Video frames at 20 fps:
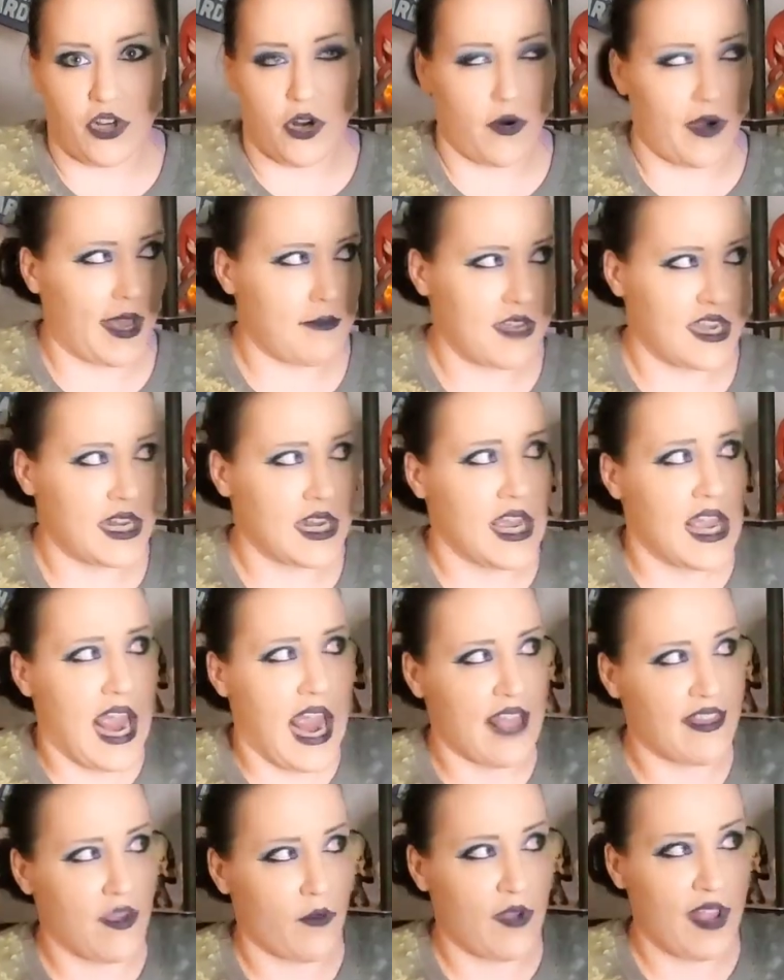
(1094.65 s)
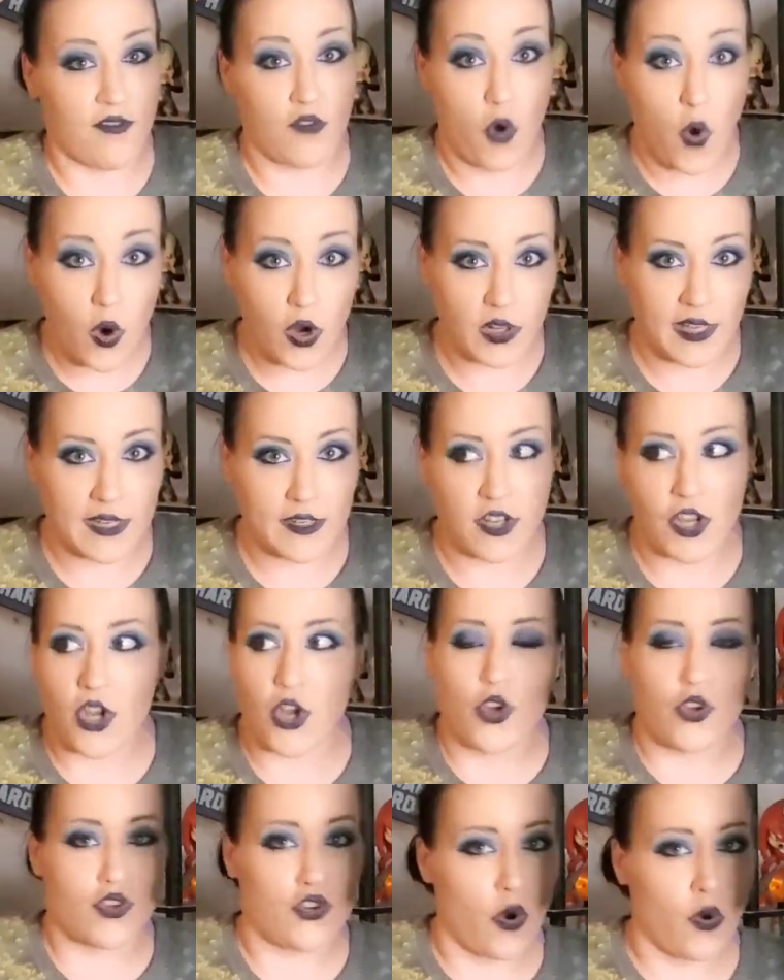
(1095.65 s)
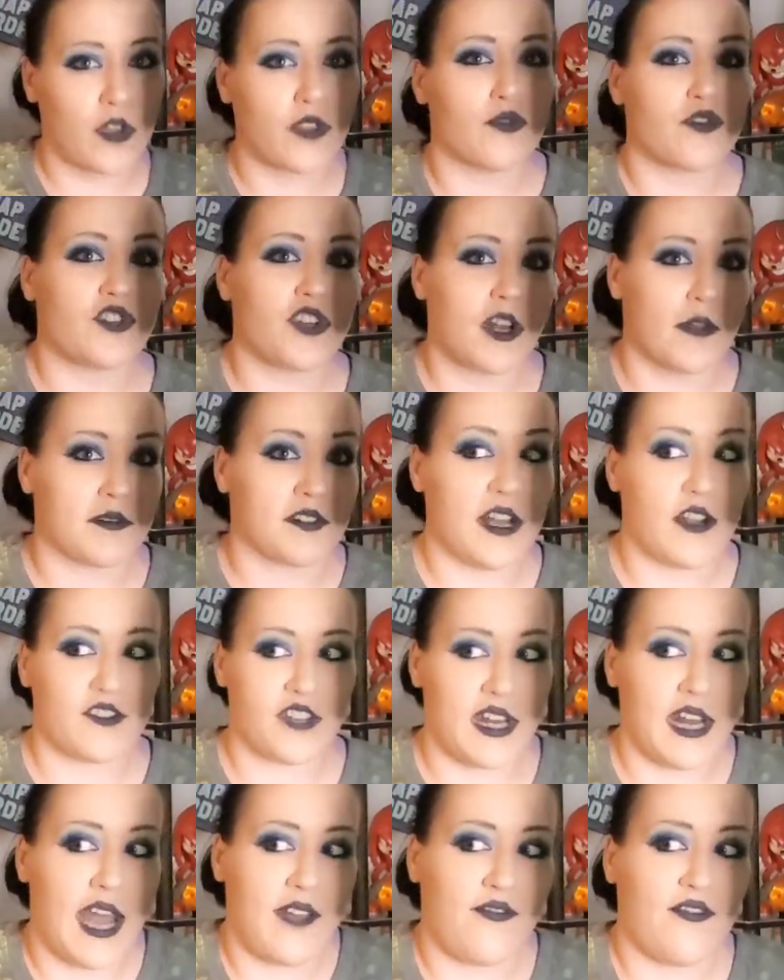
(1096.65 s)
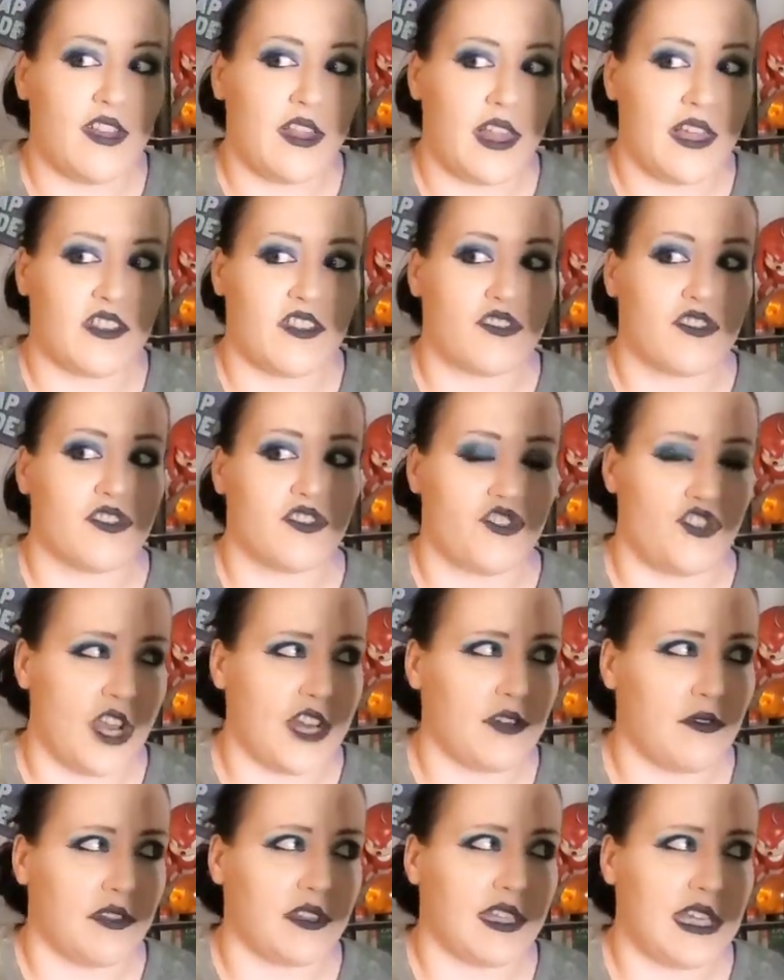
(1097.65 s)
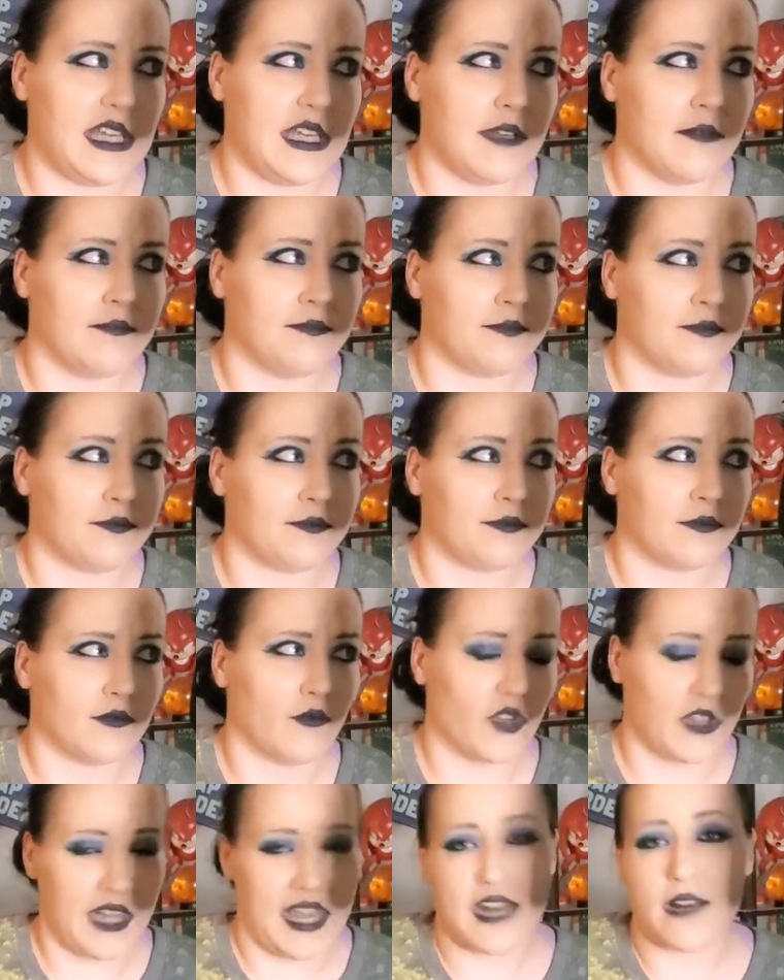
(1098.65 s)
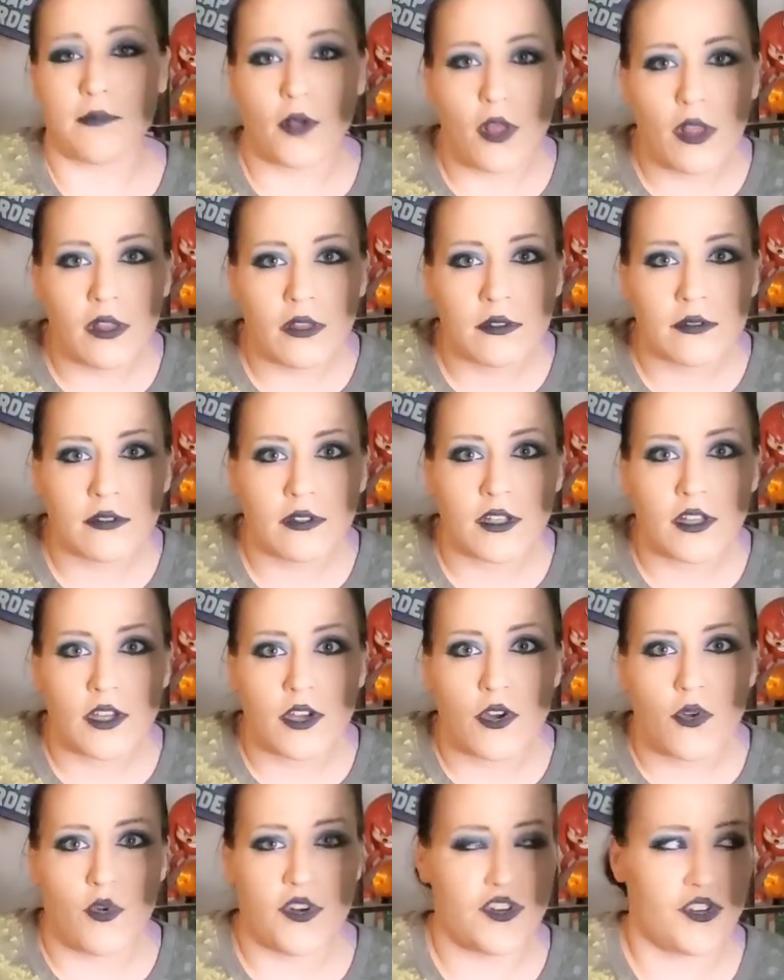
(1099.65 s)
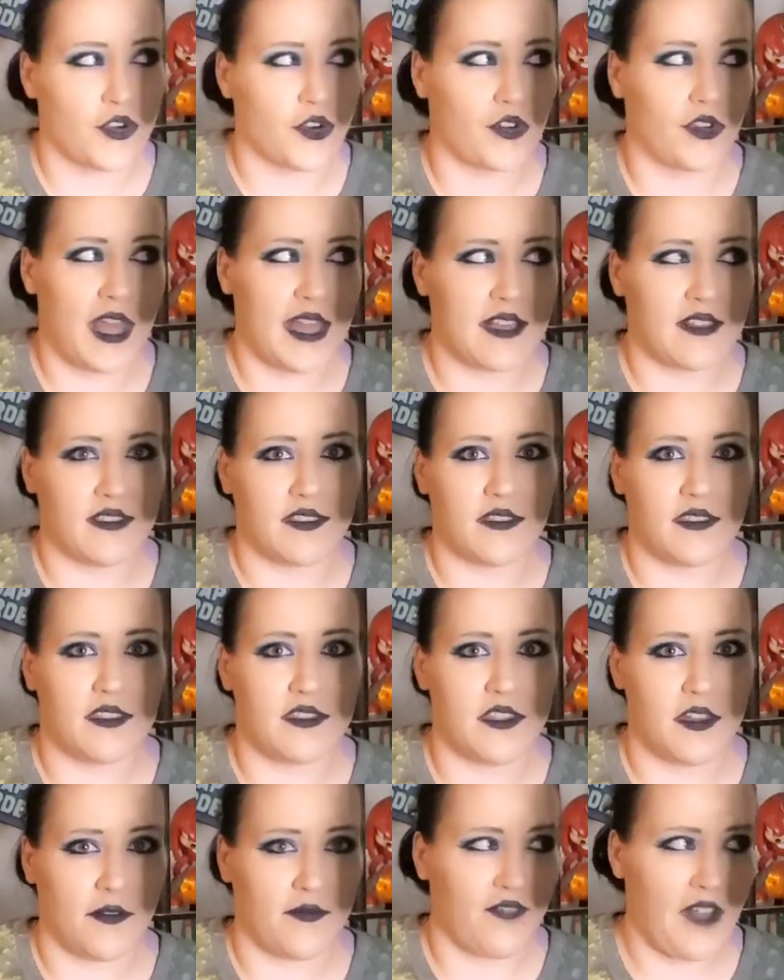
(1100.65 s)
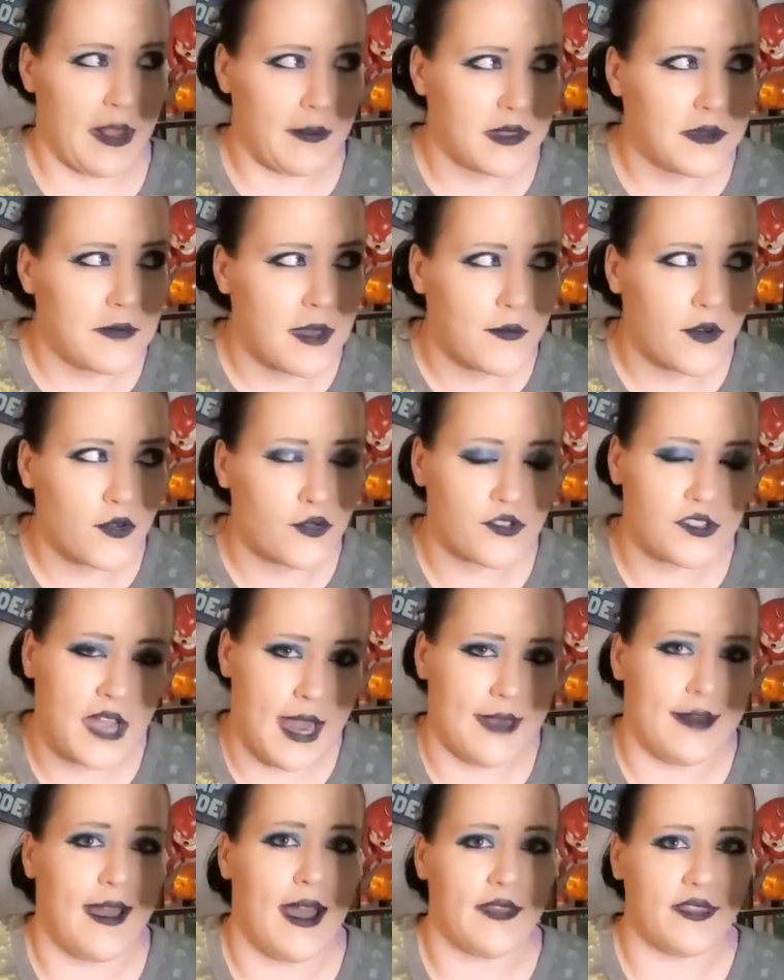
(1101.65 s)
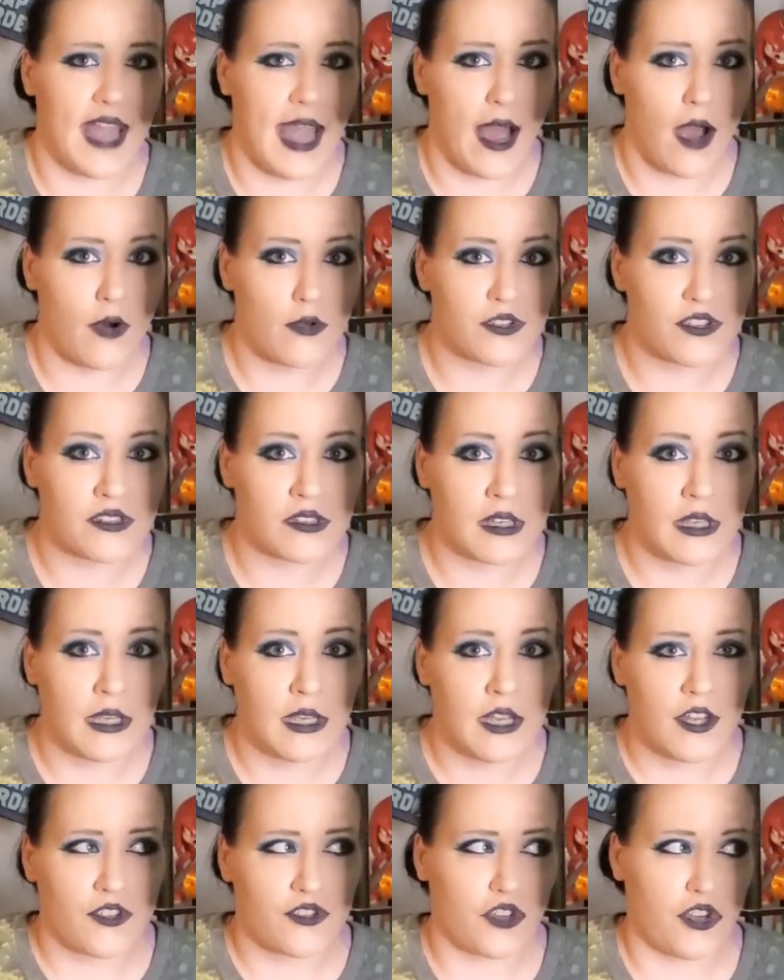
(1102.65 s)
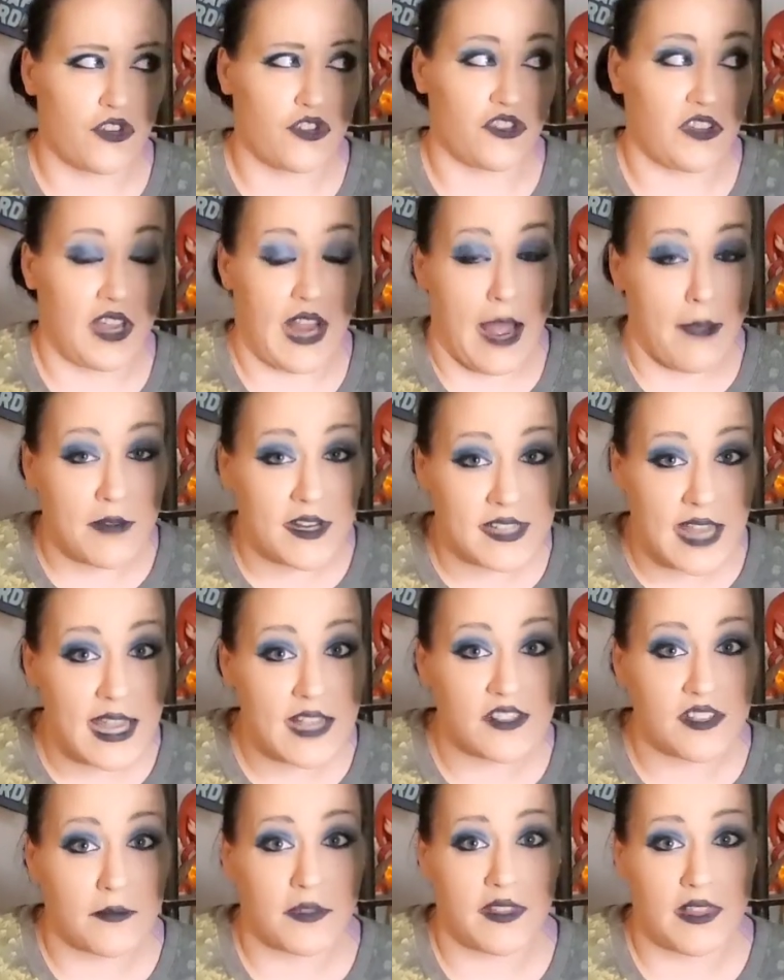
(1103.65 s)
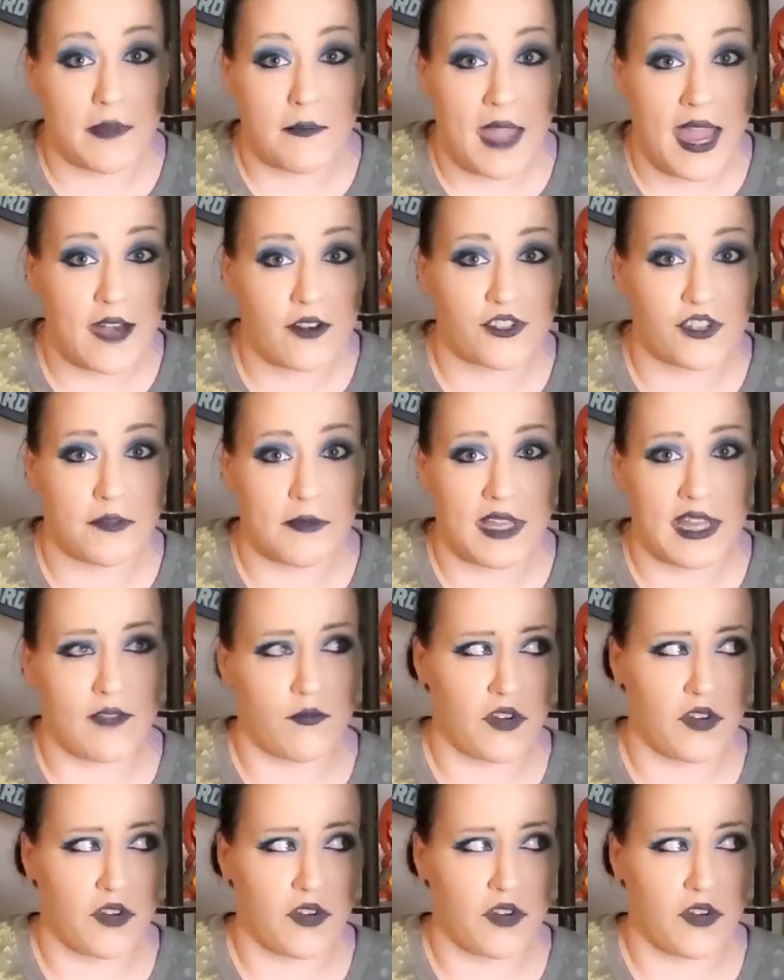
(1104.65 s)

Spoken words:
You know what I mean? And then we have Cortland going through shit upstairs. And I feel like this is genuinely relatable when you're like the family member who's kind of on the outs. So you're just like, I'm going to take something that matters to me.